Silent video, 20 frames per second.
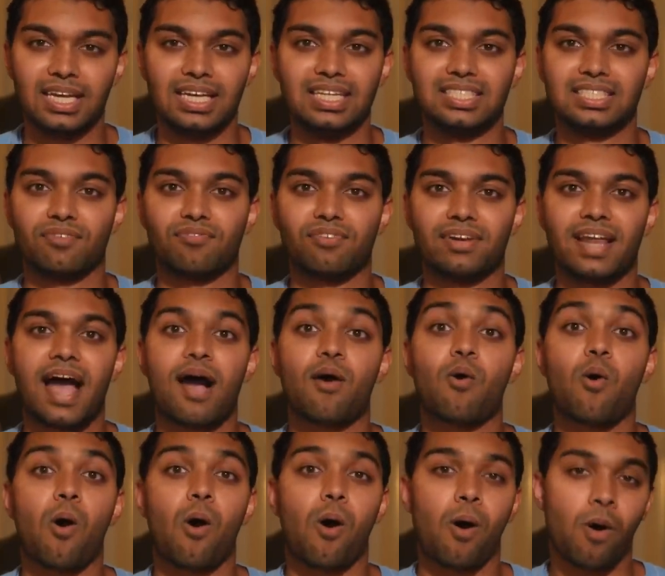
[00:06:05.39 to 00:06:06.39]
is if
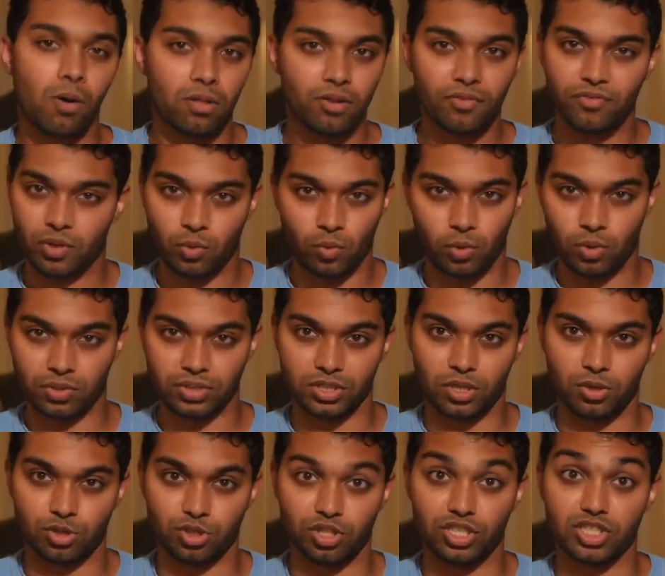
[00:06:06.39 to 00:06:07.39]
now all of the
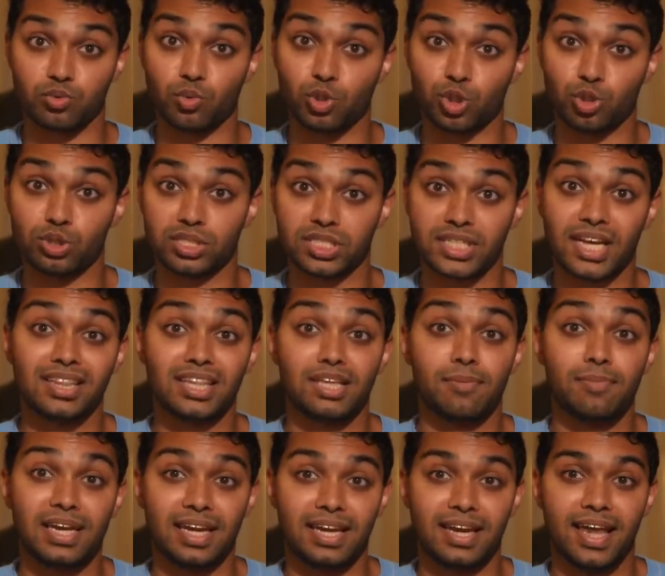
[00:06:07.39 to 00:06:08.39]
world's oceans were to
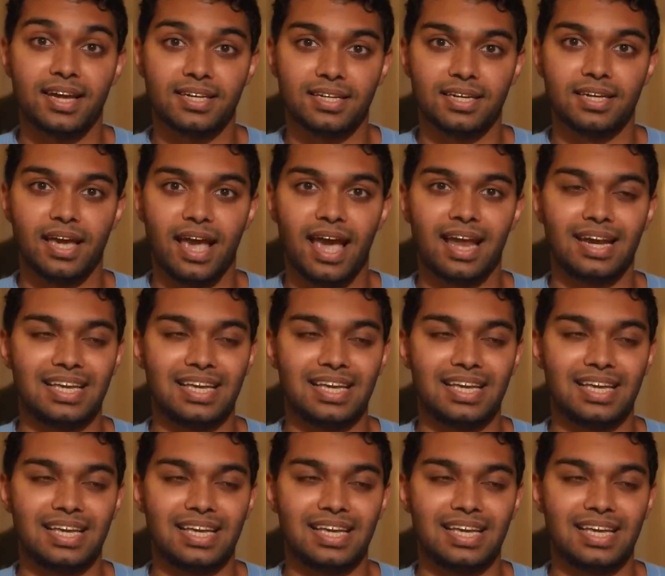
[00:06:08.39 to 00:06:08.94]
suddenly be connected